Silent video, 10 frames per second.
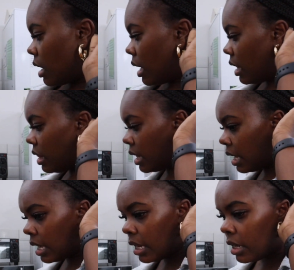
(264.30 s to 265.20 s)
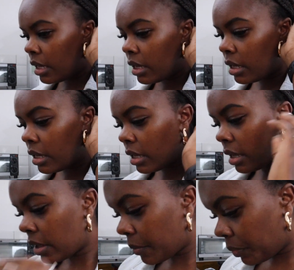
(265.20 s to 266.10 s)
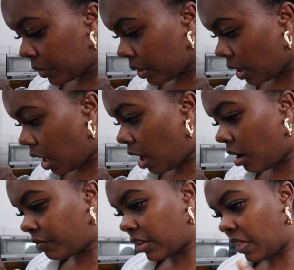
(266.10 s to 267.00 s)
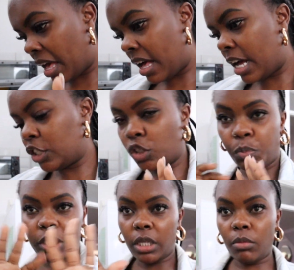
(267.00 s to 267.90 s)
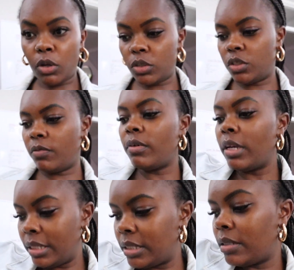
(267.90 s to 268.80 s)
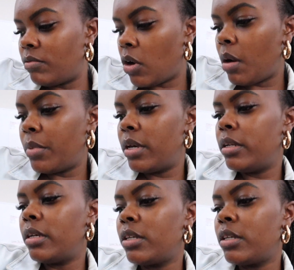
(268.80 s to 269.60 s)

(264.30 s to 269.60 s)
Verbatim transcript: And then after that, I just picked up lots of instant ramen.